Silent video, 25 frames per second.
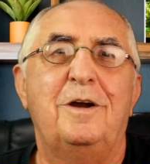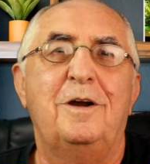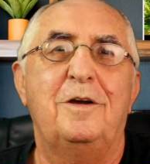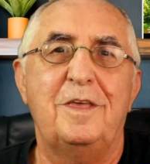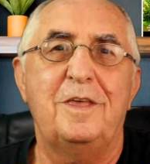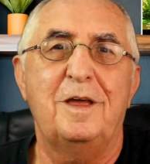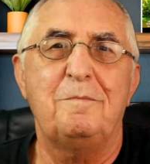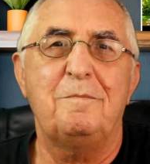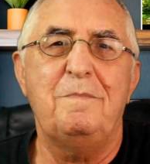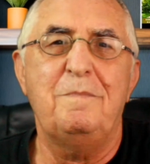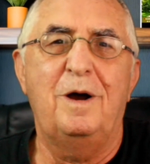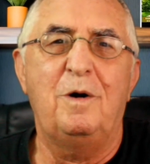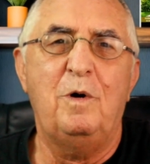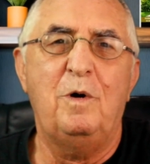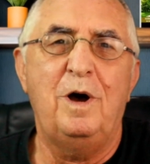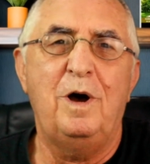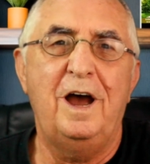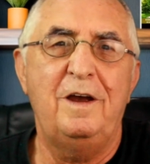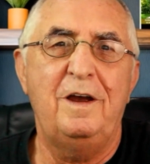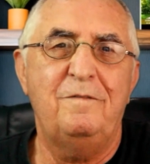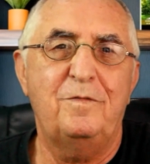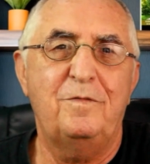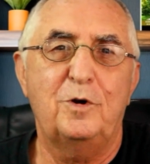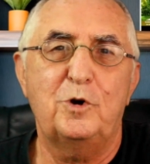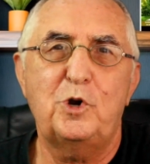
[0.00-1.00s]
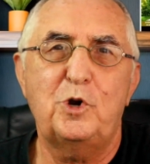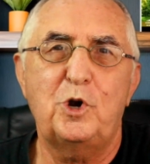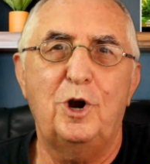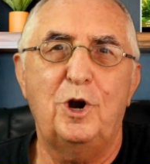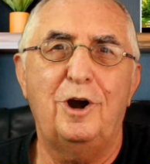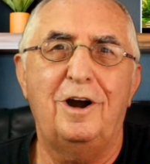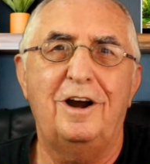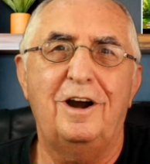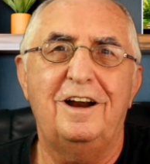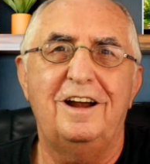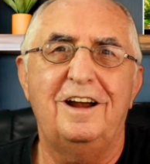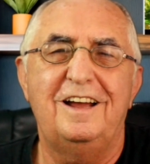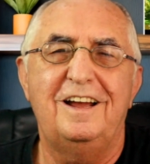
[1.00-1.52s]
than my wife for
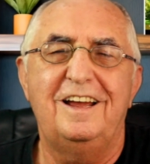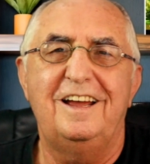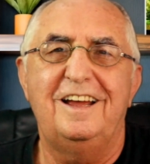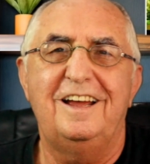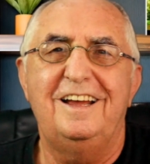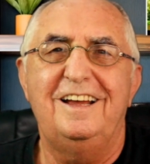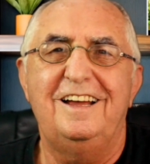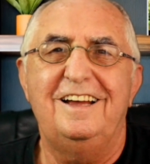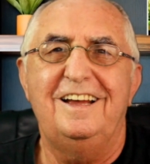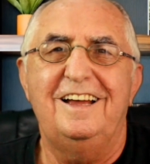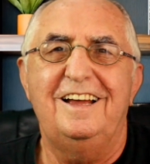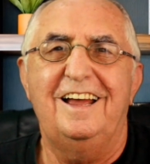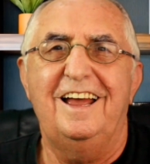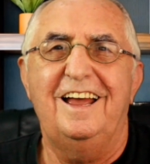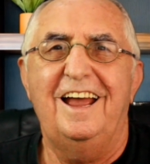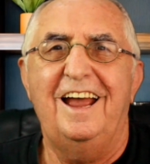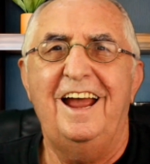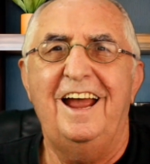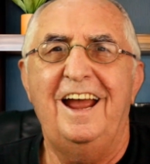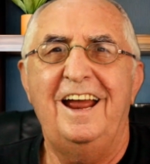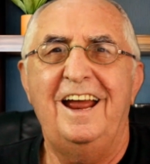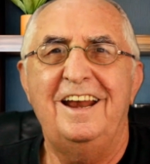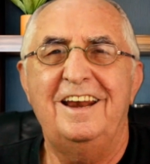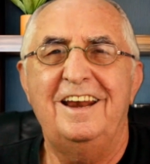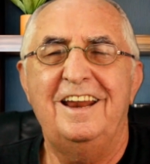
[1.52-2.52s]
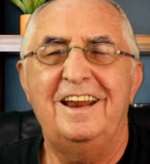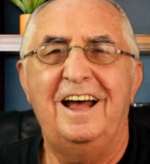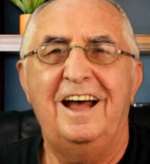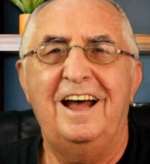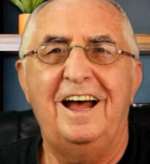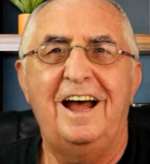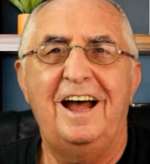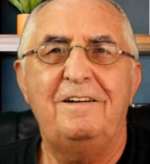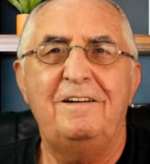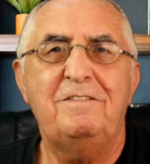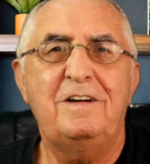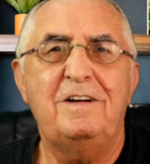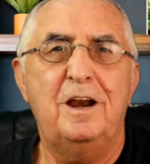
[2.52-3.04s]
sure. And
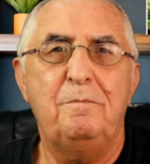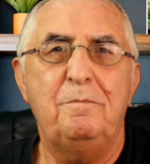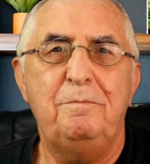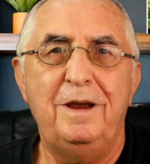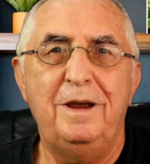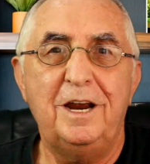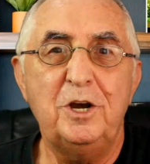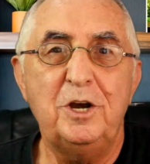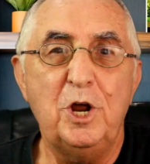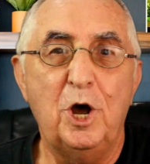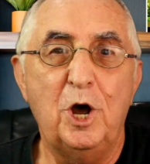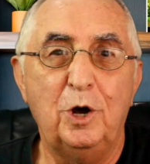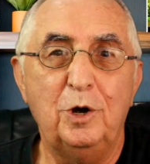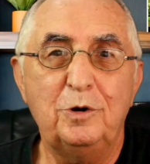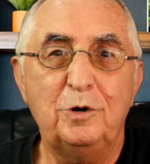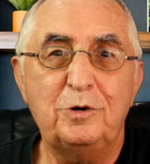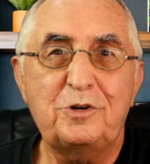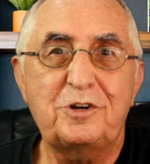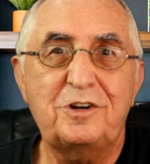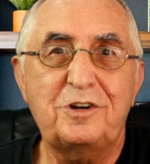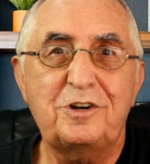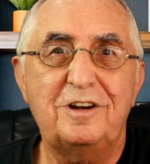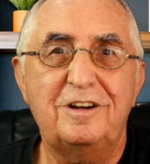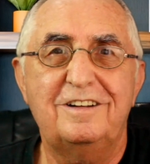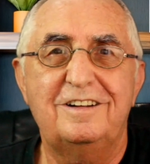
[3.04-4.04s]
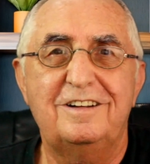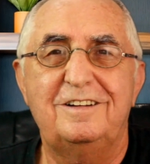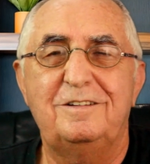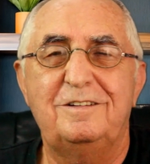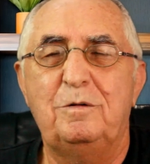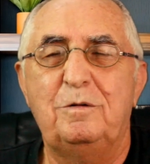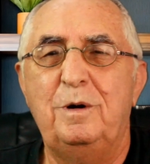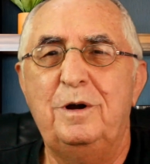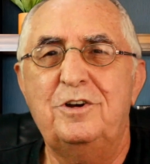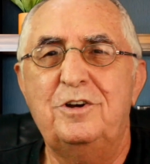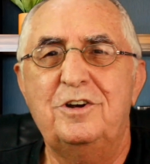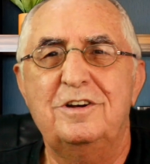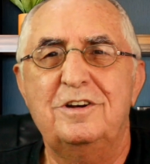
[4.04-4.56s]
I've got a big nose,
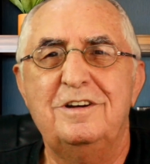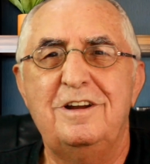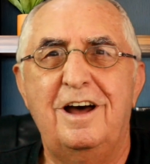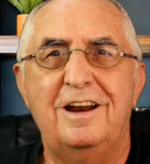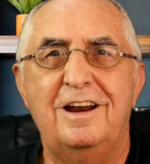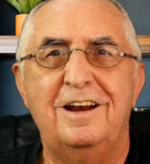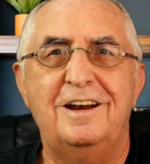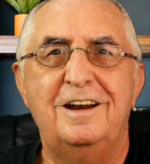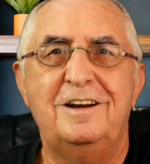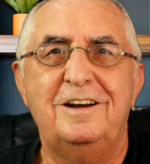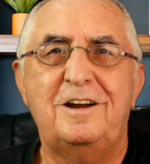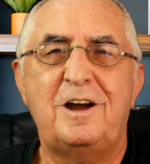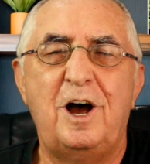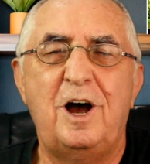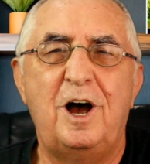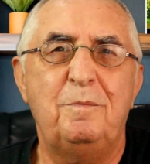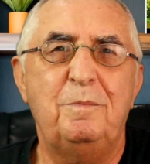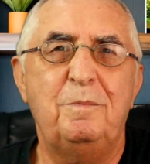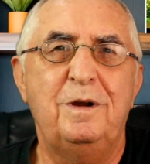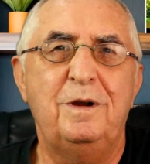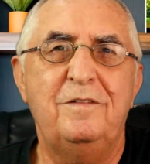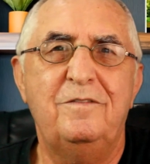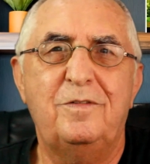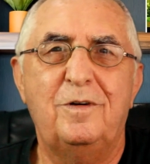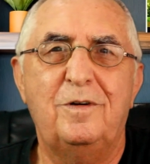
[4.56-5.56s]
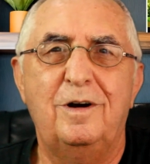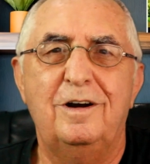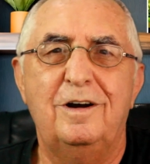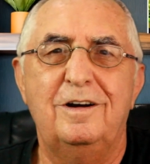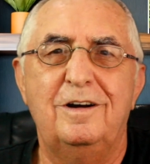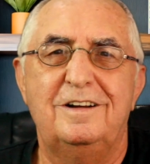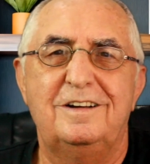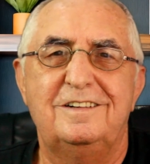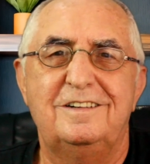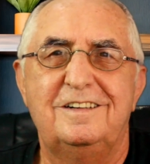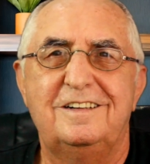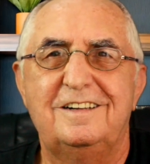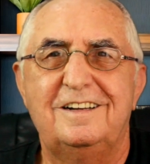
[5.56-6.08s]
which is not uncommon for
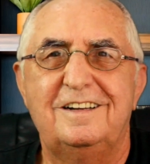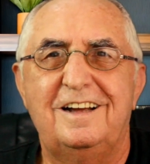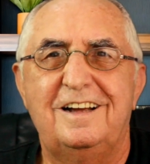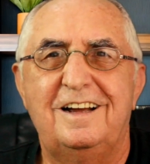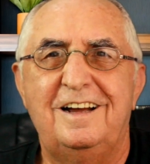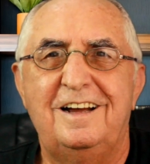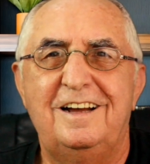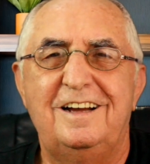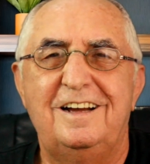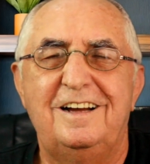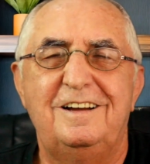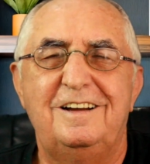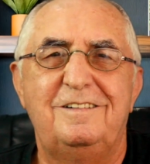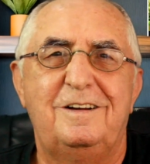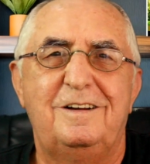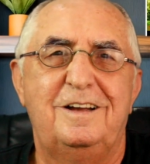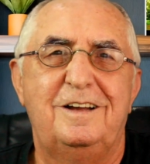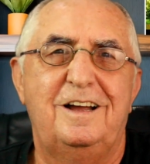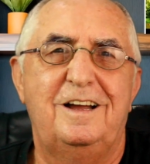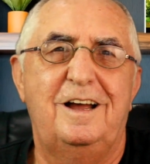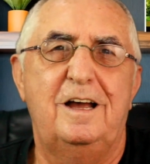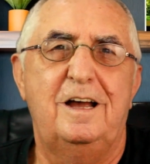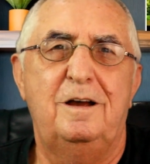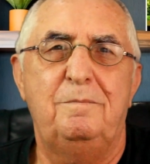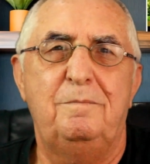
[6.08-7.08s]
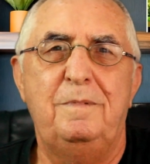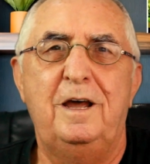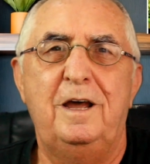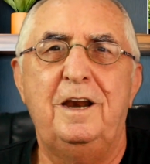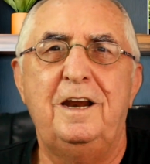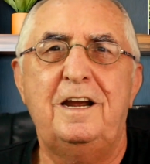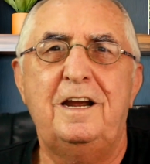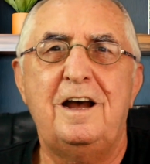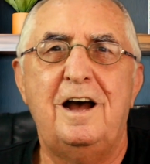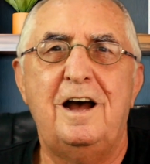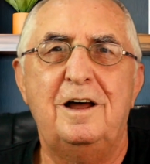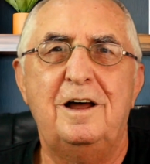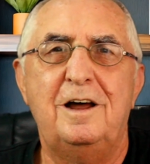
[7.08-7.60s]

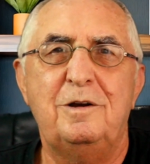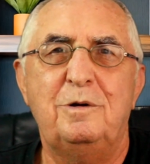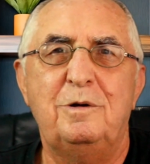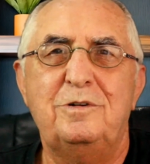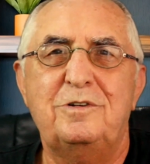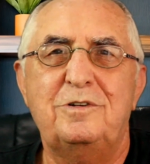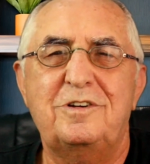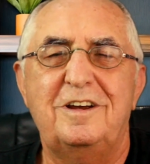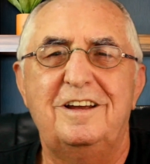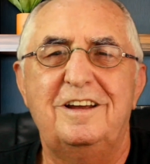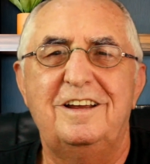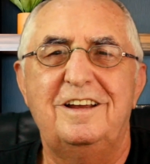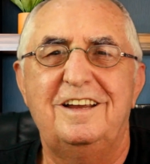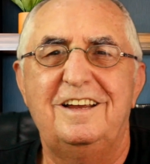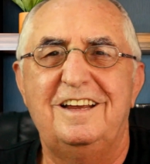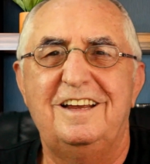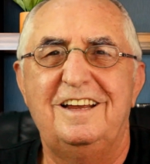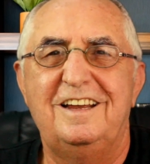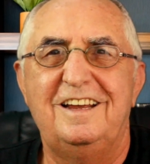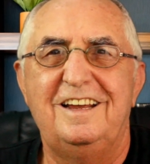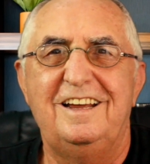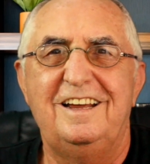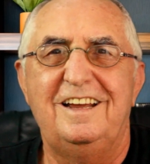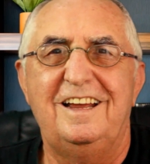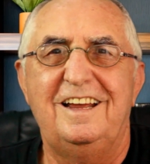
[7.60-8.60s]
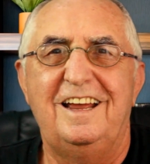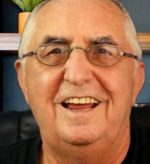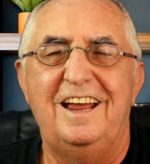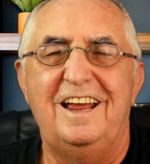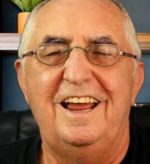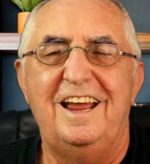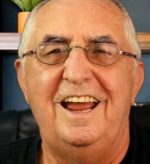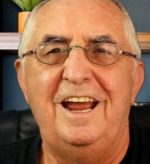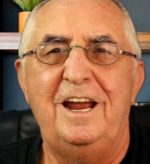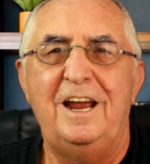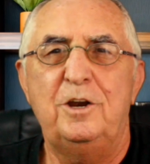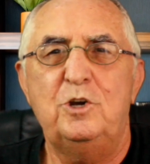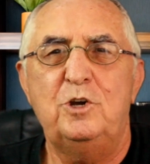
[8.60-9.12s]
Americanos.
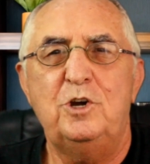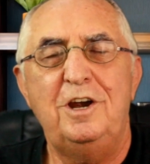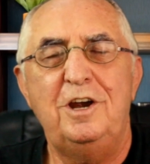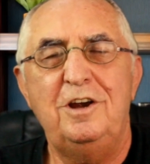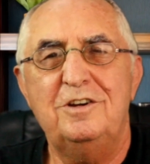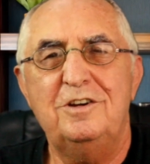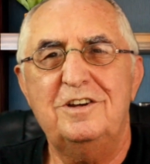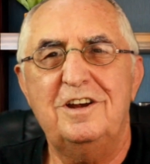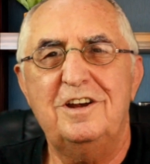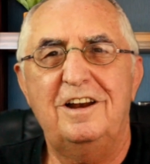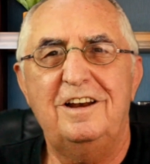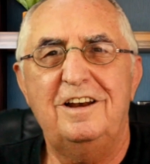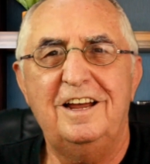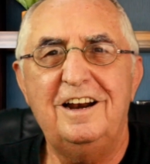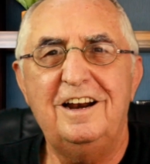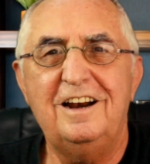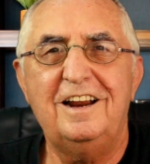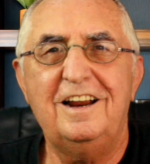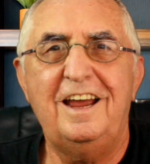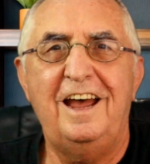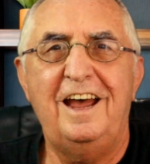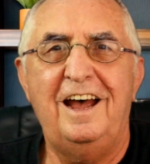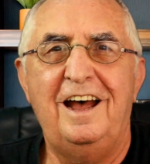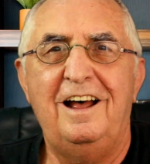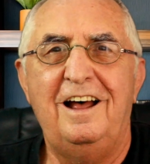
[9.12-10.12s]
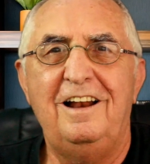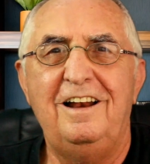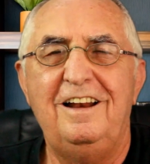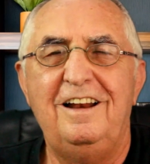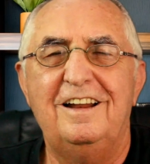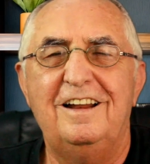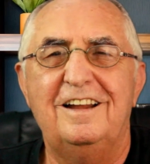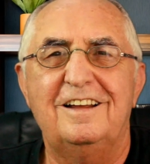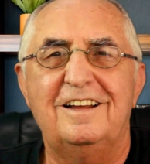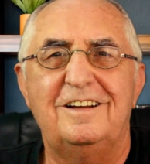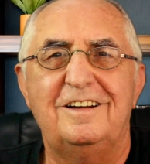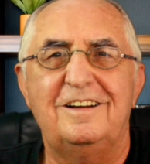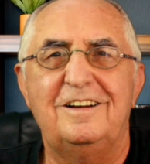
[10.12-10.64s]
And she's a little gal
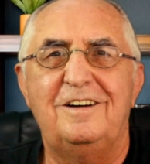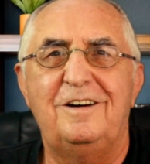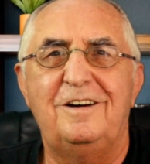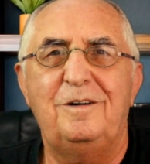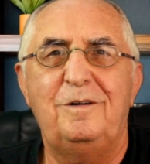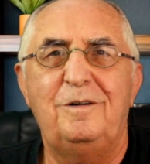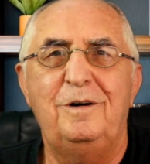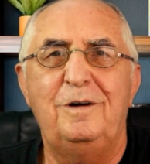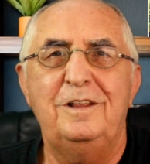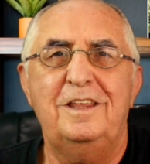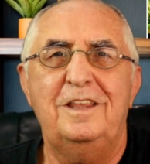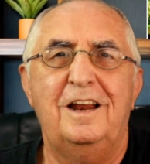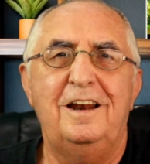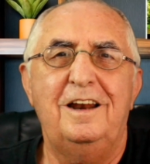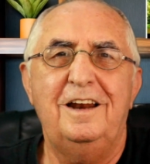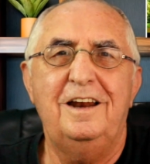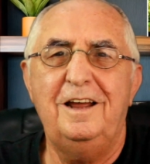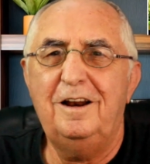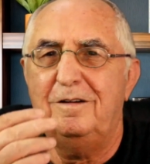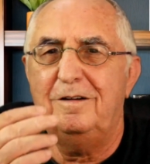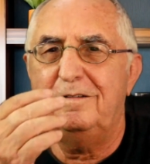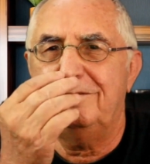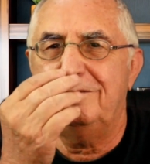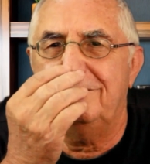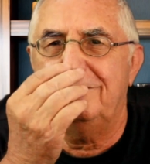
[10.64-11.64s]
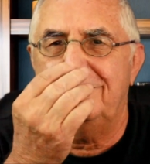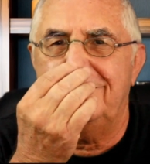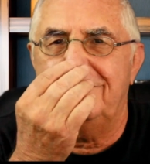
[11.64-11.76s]
with a little,